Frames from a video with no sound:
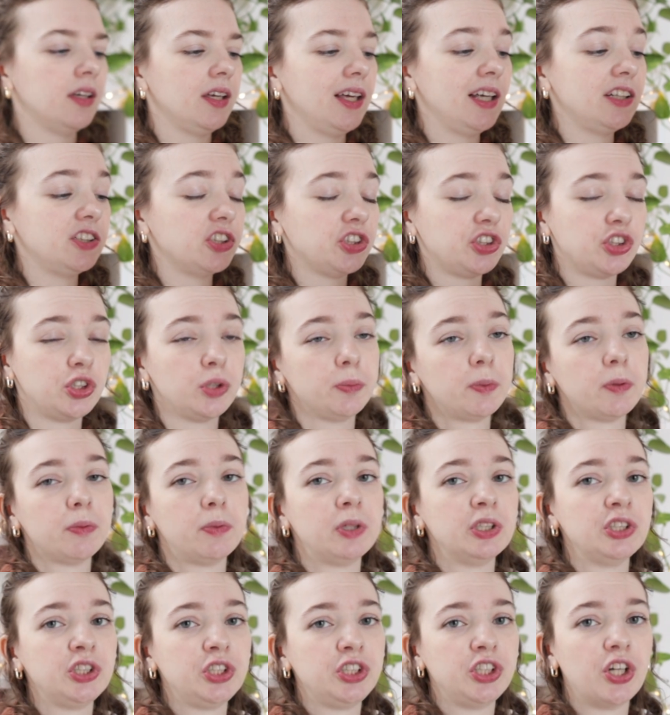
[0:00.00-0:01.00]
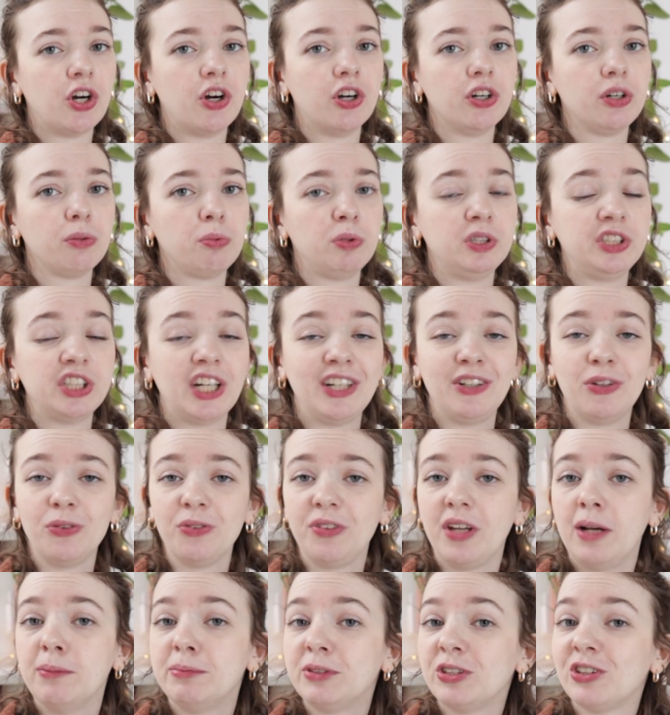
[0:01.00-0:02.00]
it's a superwash yarn, which I
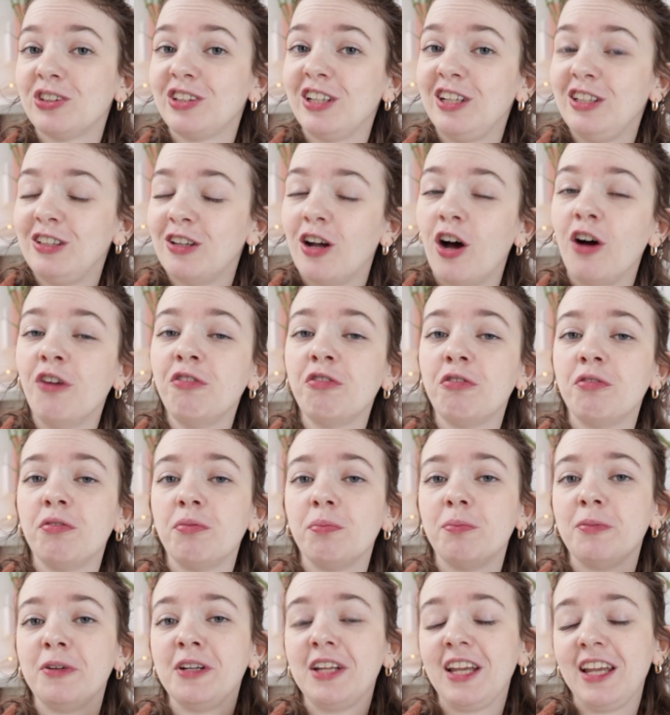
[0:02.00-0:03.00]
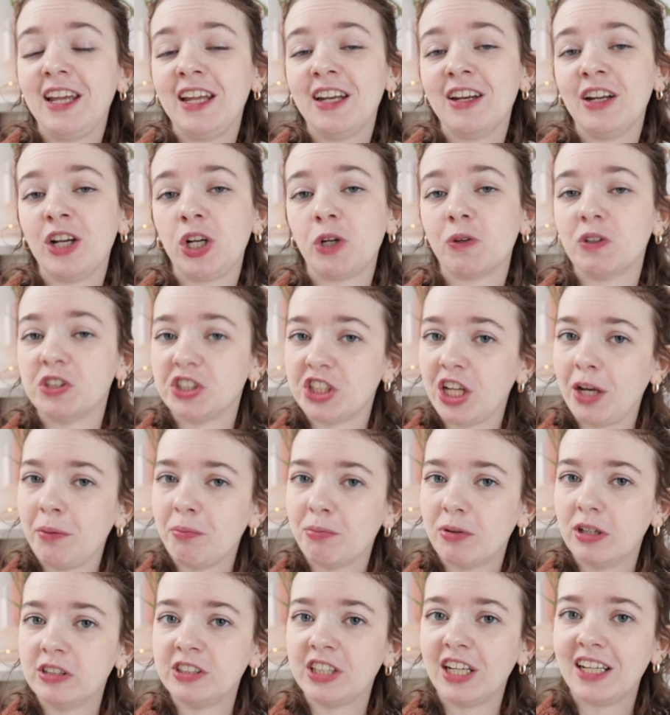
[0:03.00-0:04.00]
don't absolutely love, but in a crochet
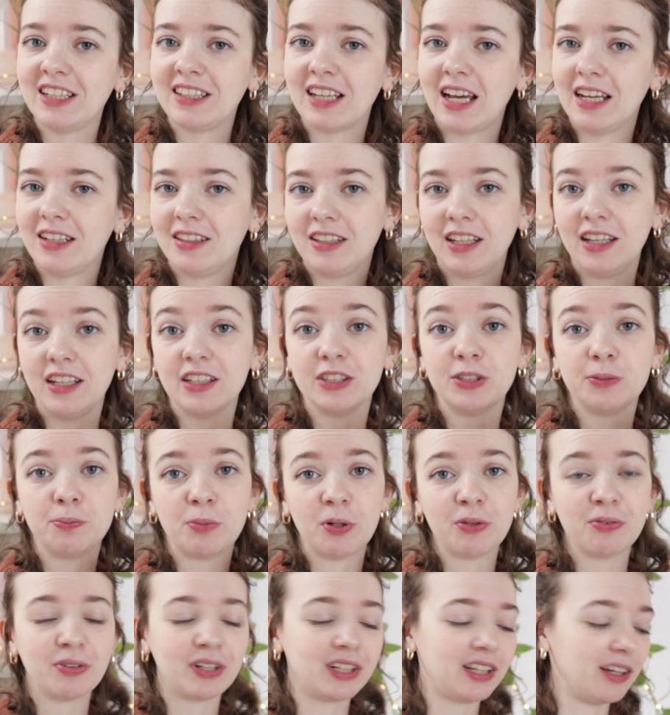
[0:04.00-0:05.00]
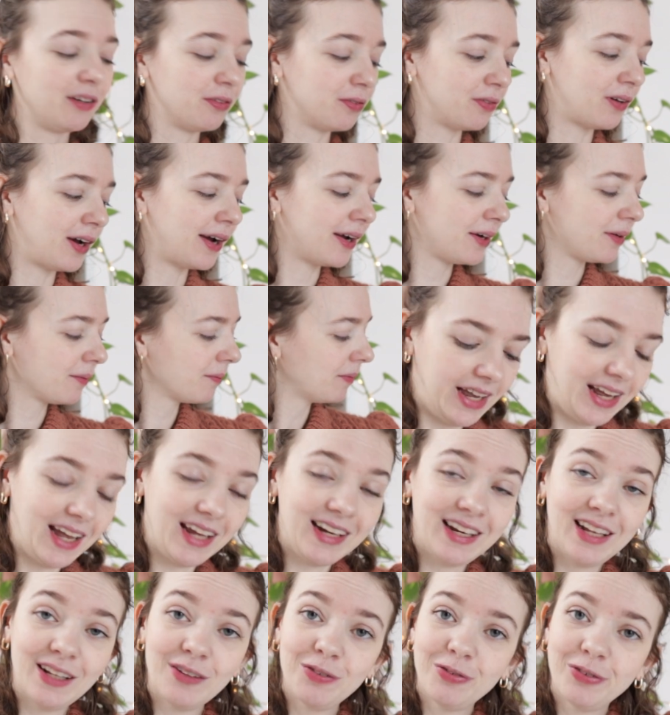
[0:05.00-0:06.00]
project I think it's perfectly fine.
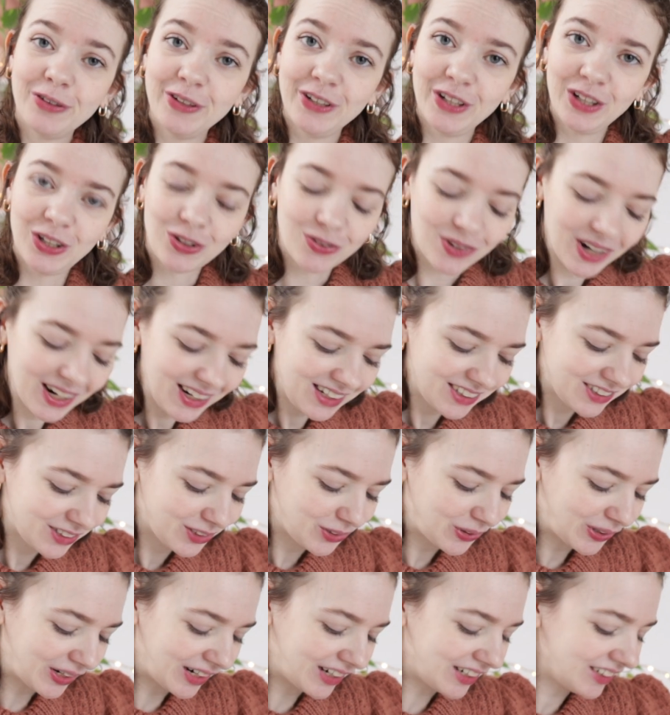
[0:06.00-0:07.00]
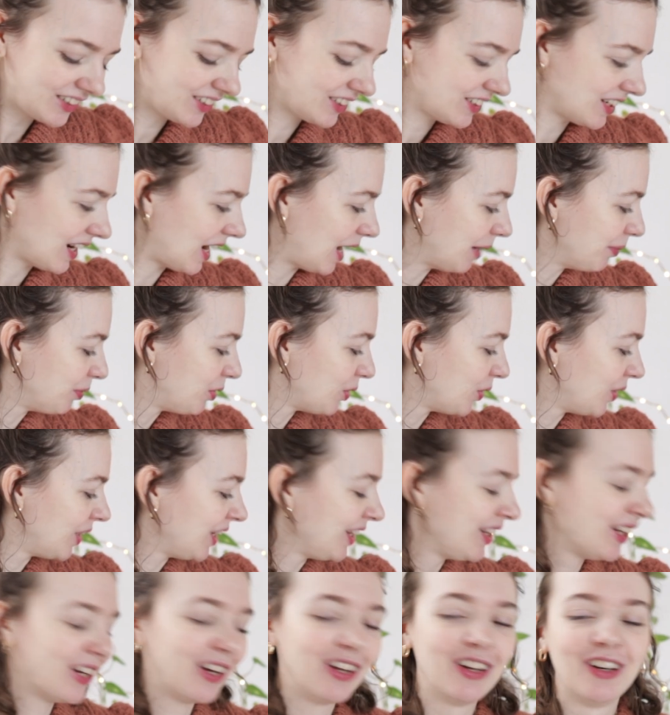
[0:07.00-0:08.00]
And then for the granny squares, I'm
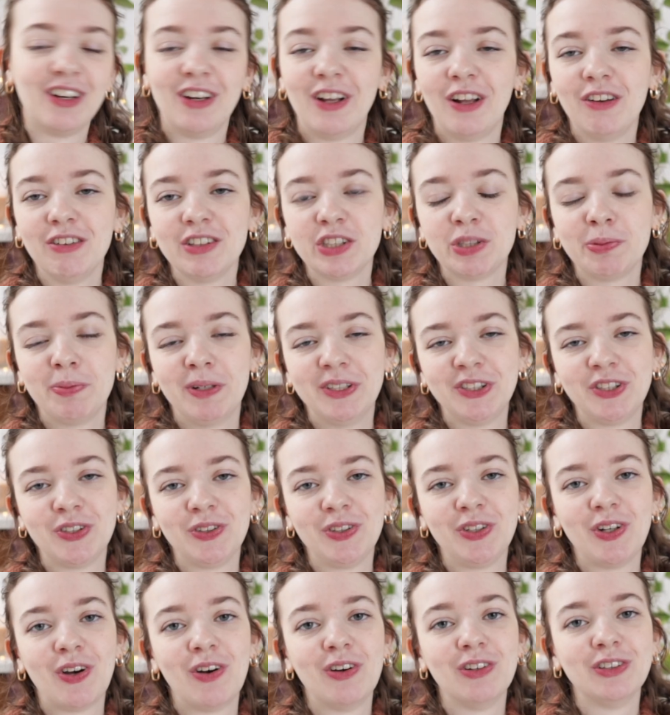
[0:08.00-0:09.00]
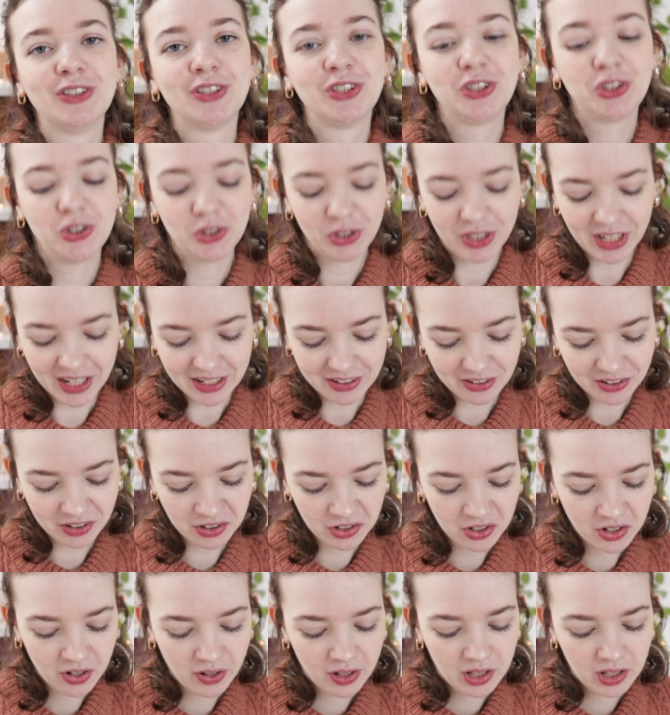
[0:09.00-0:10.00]
doing a lot of special yarns
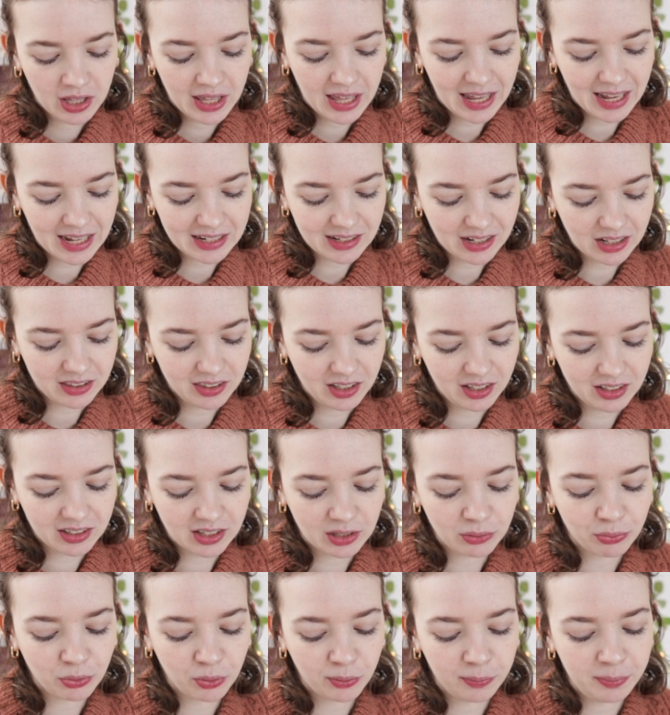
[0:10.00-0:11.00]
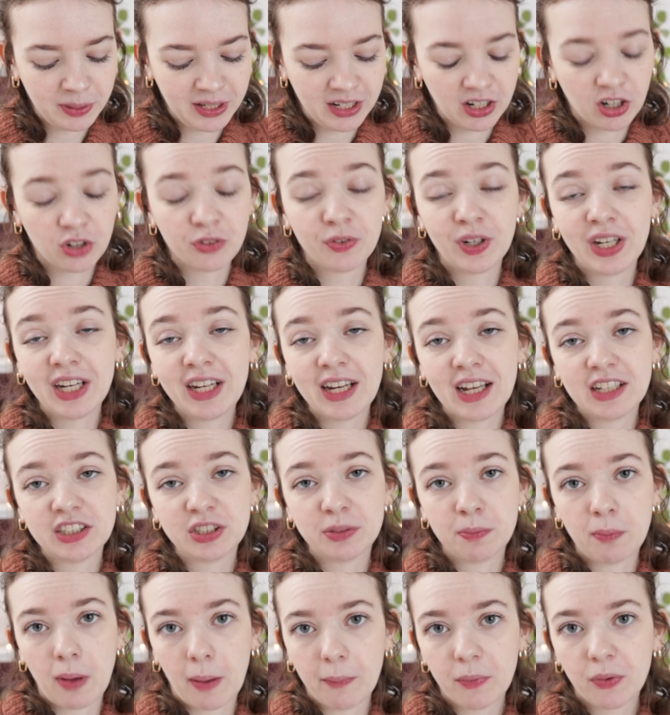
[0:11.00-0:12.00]
together, and I think that will be a really
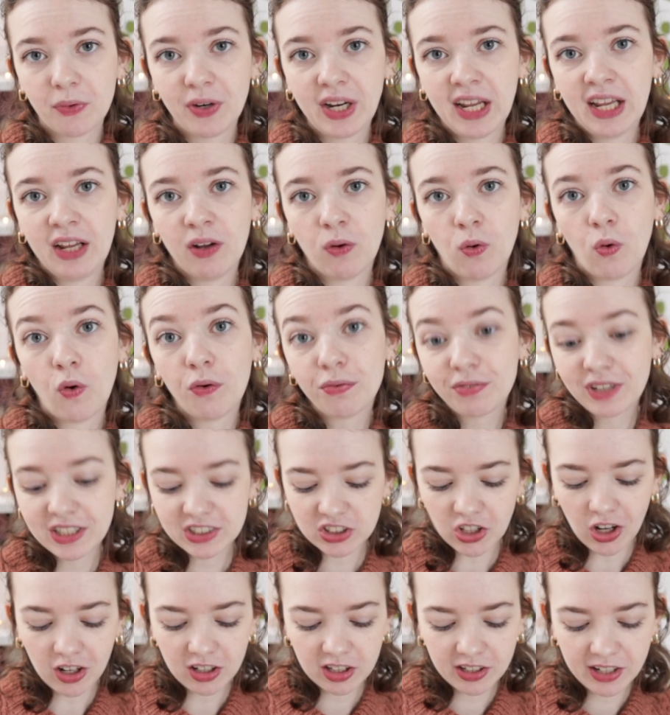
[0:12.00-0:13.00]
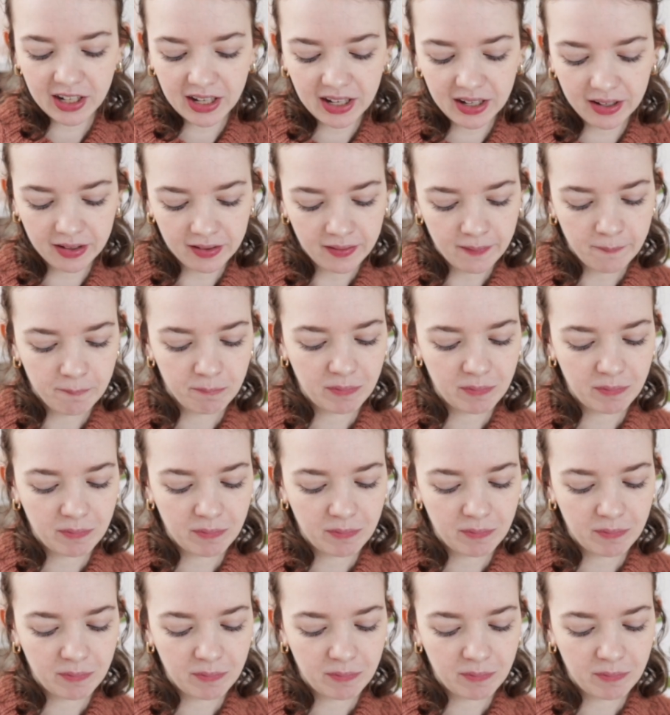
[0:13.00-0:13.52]
nice memory of this holiday.